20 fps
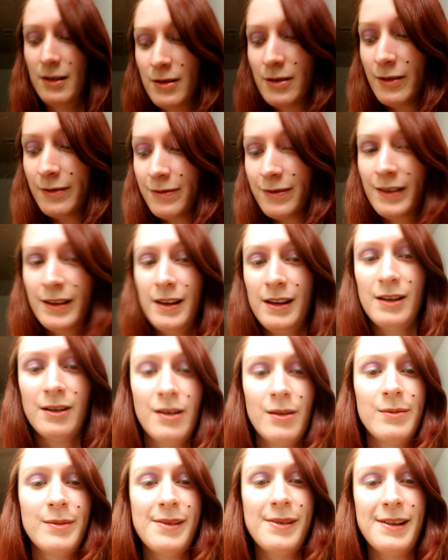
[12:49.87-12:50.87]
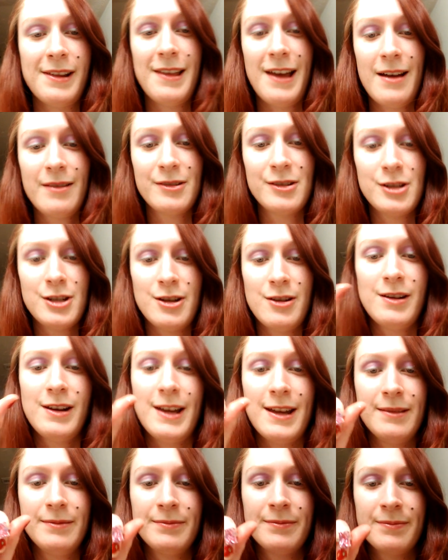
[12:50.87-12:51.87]
hopefully you're able to see that. I'm going to show you
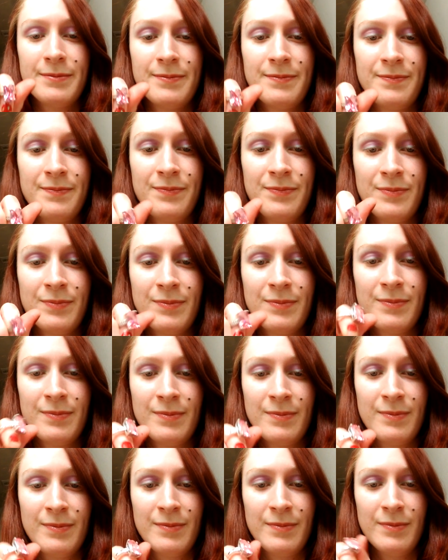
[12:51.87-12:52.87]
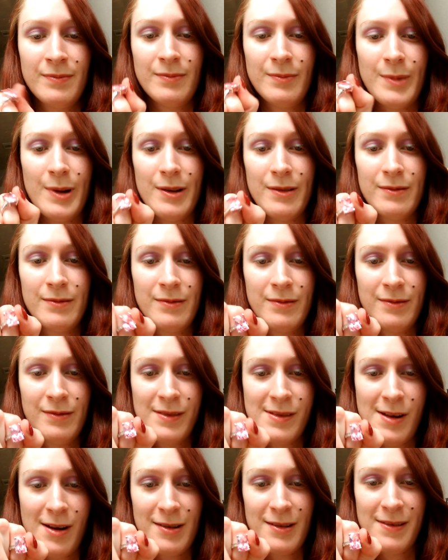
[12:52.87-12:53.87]
again. Well,
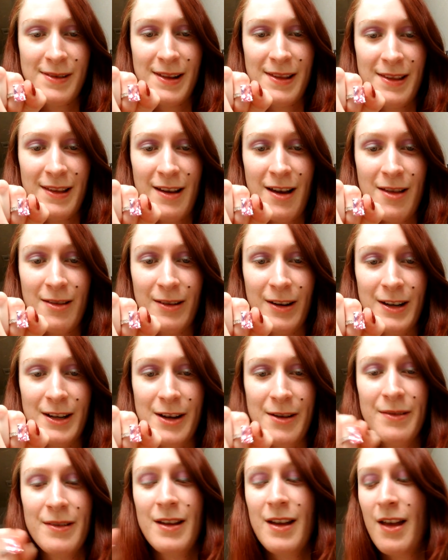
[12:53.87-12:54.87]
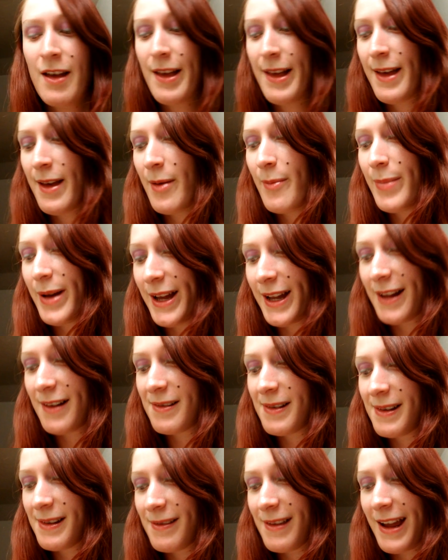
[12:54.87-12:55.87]
it's hard to see the color, I know. But
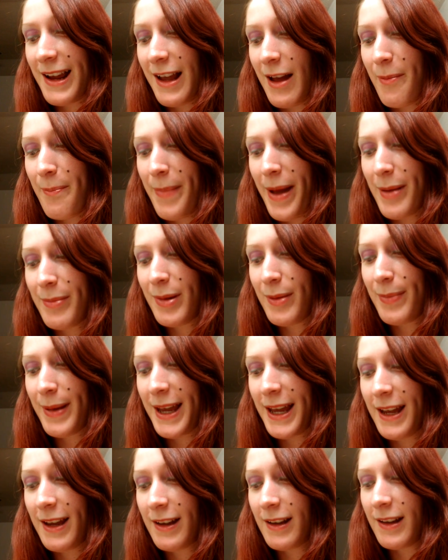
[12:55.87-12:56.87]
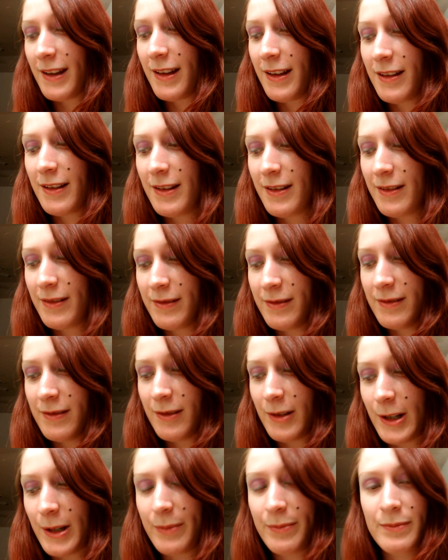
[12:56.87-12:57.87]
it's like a baby pink
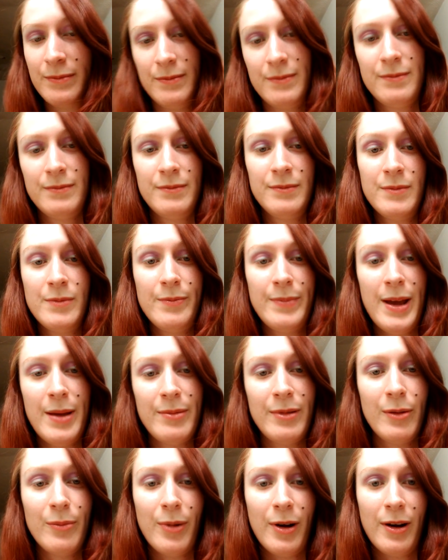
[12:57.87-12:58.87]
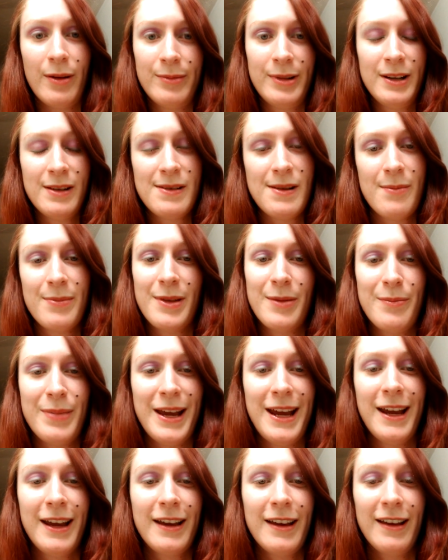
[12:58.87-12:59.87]
or baby Barbie something
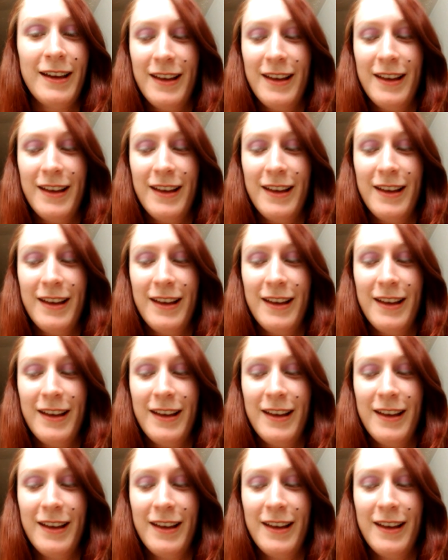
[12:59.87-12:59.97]
pink